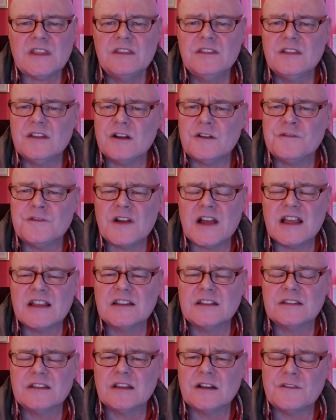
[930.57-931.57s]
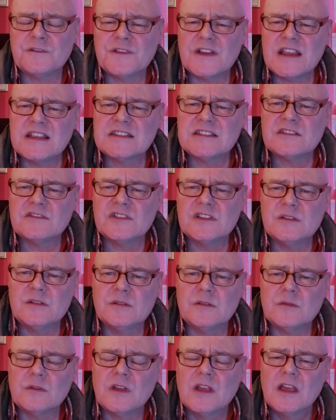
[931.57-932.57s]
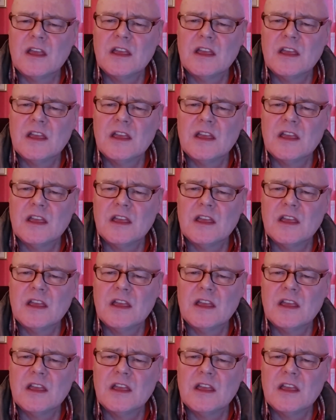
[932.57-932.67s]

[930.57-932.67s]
they're effectively